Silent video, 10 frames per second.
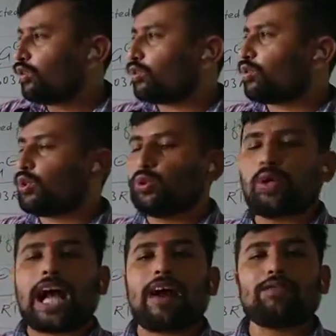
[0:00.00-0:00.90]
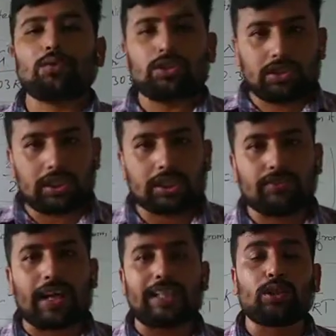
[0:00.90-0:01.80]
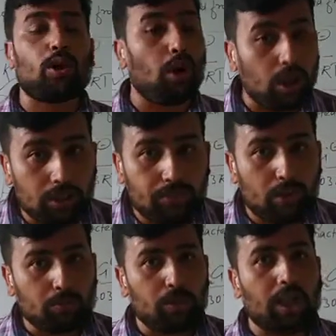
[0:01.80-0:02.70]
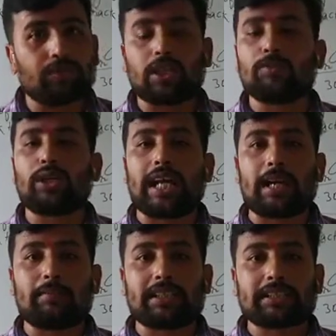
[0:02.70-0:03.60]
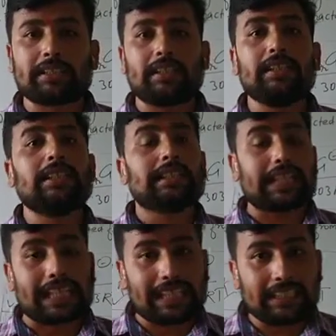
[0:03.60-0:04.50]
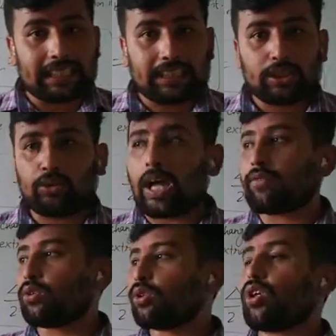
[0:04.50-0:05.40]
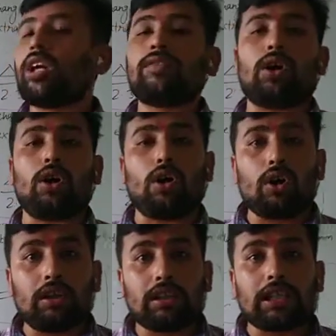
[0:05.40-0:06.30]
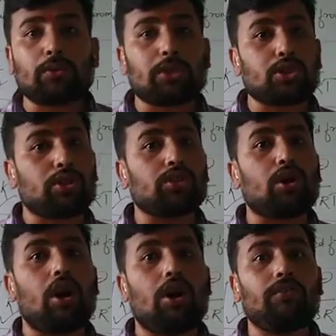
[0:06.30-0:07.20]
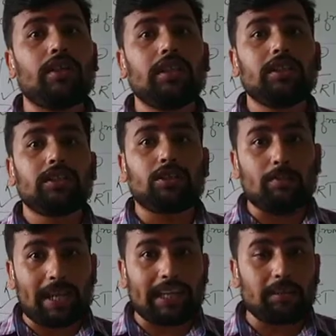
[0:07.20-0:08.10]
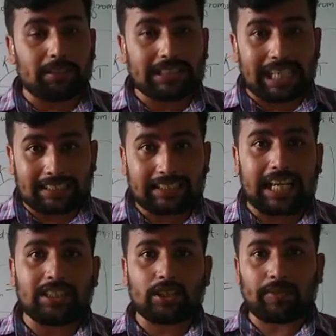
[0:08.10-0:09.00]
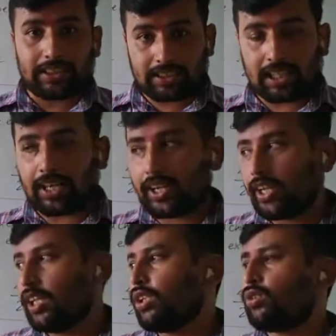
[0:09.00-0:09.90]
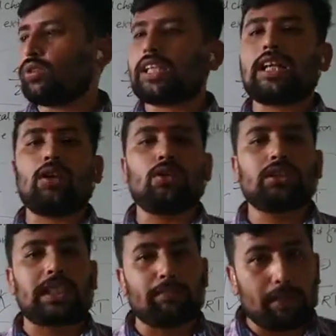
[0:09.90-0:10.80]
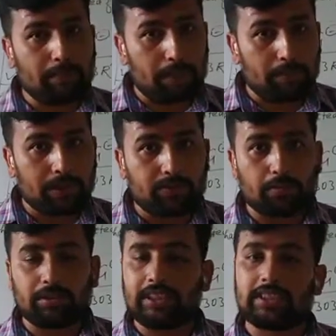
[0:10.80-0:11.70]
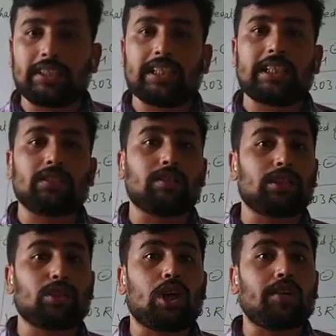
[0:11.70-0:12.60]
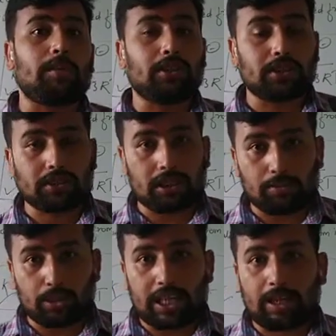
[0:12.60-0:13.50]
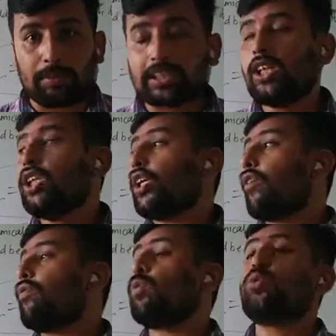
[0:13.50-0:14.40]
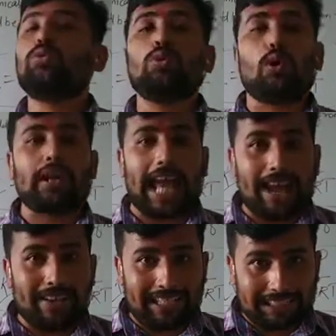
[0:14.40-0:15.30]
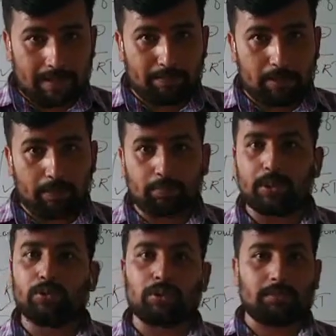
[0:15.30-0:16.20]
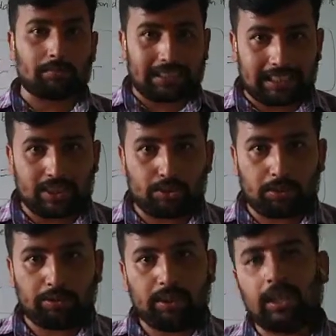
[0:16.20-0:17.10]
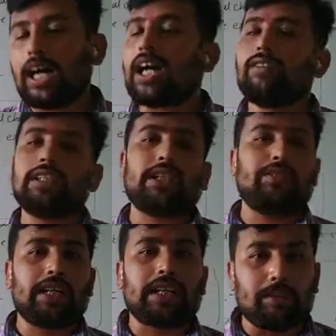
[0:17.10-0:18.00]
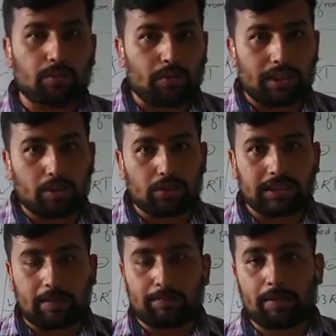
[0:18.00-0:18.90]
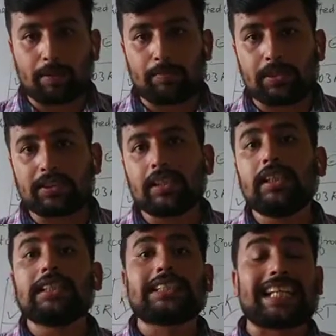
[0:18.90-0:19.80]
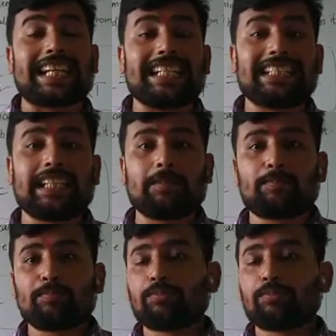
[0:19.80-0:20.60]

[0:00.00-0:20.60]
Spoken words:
So you have to just write all the formula of thermodynamics. Second thing, you have to solve all the questions of numerical means exercise of NCERT. You can download sample papers from the internet and you can solve all this thermodynamics. If you do not have any sample paper, you can message me. I will definitely provide you the sample papers. Second thing,